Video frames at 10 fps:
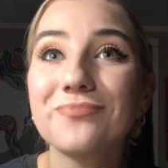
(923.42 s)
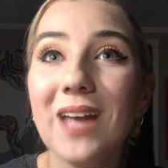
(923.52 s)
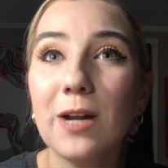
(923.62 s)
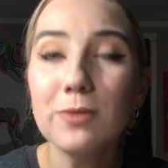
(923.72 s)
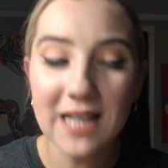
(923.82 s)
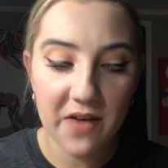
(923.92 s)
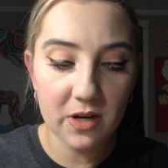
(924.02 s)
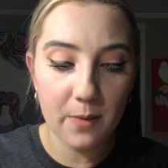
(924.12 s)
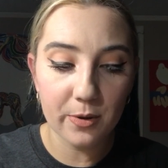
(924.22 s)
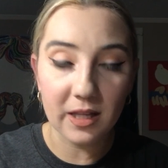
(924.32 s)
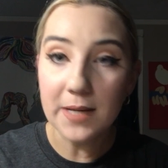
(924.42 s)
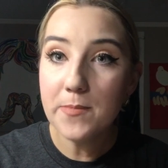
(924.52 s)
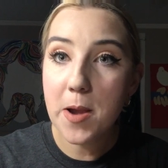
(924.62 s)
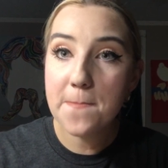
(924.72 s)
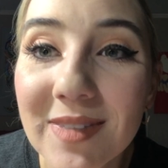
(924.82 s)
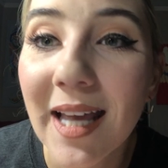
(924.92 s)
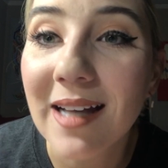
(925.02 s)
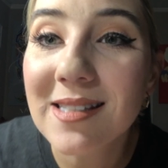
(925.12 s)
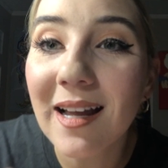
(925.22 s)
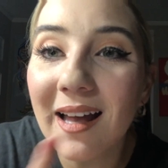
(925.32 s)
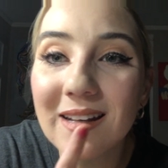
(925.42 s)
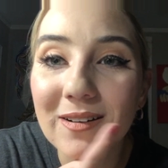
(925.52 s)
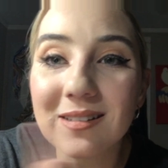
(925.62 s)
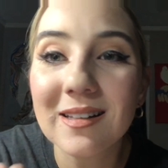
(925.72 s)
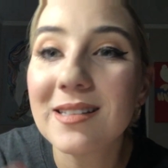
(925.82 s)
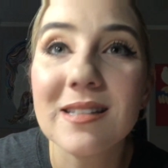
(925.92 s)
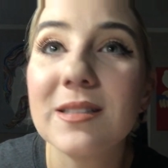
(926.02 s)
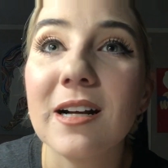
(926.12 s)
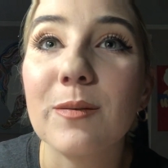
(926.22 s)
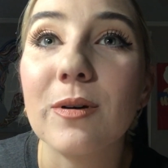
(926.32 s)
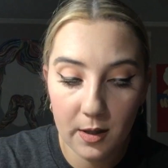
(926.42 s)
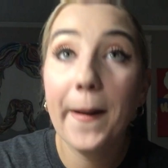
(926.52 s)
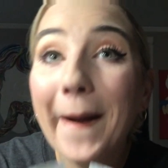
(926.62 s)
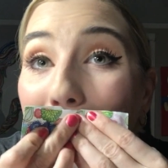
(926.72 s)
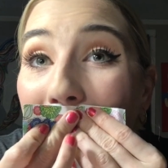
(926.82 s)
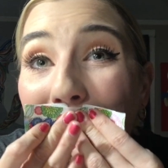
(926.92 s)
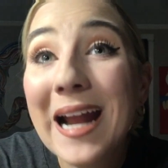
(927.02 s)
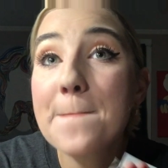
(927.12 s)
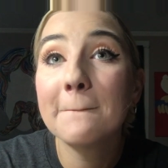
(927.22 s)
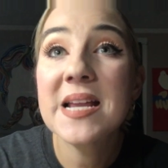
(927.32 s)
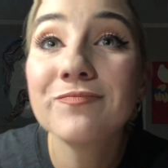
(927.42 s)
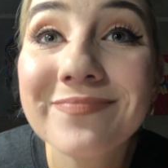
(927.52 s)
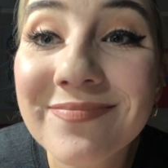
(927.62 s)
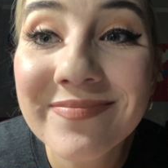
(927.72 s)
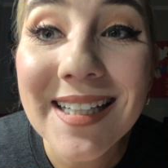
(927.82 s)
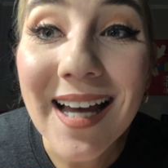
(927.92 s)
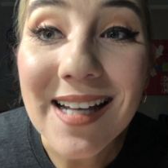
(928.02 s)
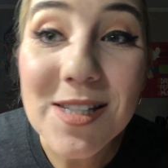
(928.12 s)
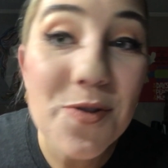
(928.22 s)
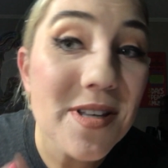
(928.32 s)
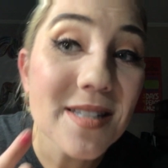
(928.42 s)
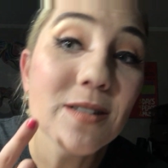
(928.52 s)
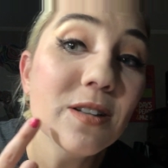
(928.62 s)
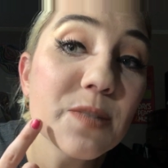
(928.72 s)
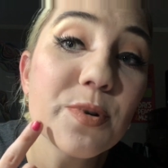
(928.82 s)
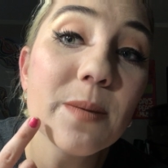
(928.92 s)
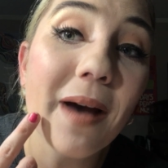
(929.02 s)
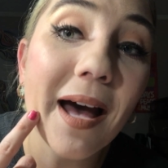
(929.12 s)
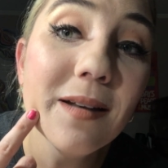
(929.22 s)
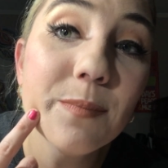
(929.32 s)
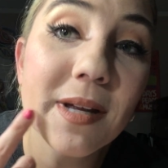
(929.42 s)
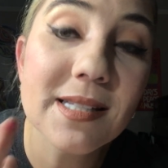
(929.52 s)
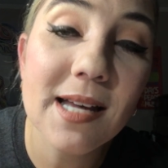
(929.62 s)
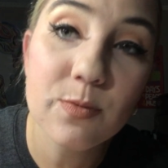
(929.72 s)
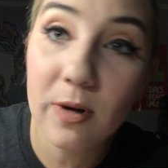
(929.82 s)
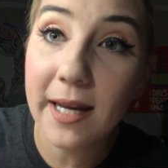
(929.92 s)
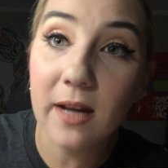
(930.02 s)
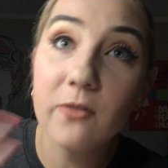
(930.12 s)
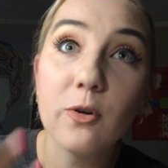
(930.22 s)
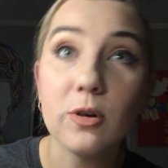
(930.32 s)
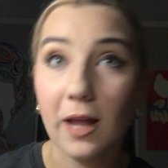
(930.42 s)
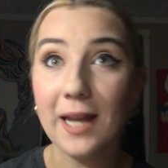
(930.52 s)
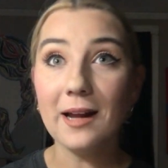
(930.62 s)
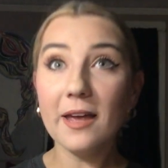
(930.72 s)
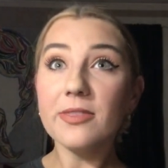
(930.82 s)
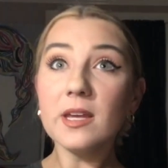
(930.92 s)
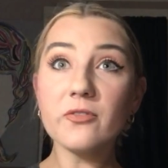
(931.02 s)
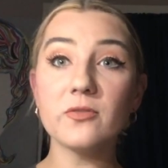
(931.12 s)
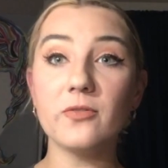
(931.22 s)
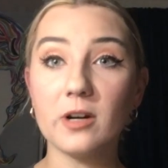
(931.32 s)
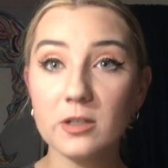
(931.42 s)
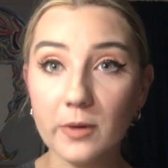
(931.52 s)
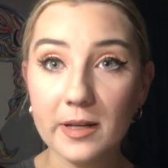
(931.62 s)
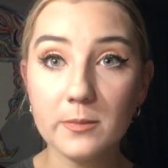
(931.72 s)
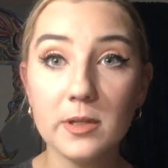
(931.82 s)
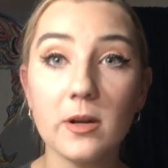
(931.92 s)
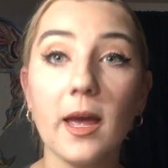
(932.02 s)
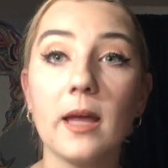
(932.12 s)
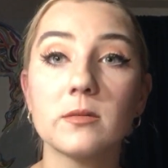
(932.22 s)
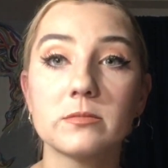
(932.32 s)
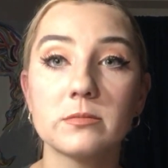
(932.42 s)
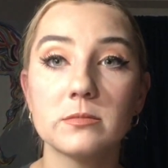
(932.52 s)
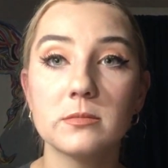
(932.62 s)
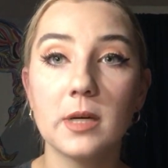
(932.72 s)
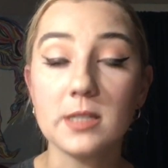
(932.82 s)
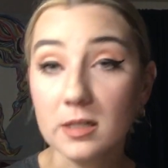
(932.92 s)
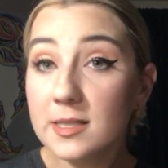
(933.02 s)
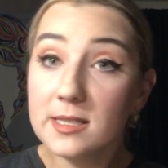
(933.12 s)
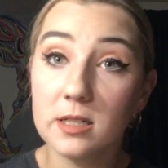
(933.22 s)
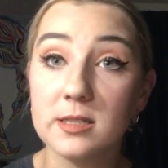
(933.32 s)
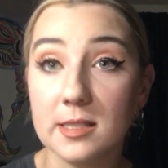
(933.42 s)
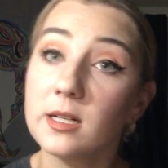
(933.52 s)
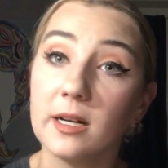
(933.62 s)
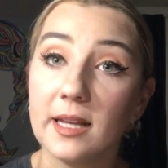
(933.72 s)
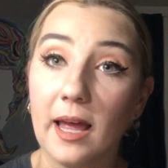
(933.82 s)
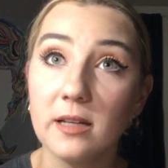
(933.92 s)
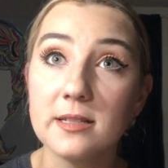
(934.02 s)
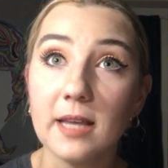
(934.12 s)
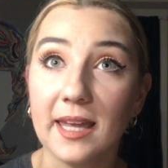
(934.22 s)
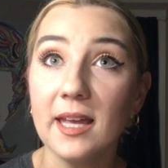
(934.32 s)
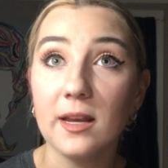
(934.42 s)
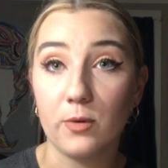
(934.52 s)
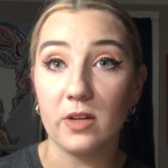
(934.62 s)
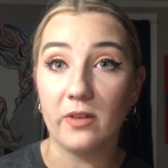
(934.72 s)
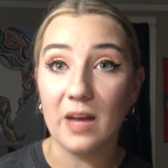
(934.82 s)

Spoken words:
I don't really have an upper lip. Yeah, see, I don't, this is terrible. Yeah, so this still looks pretty bad, but it's because we're like in full light. I think from far away it'll be okay. It's honestly as good as it's gonna get because I can't get rid of it.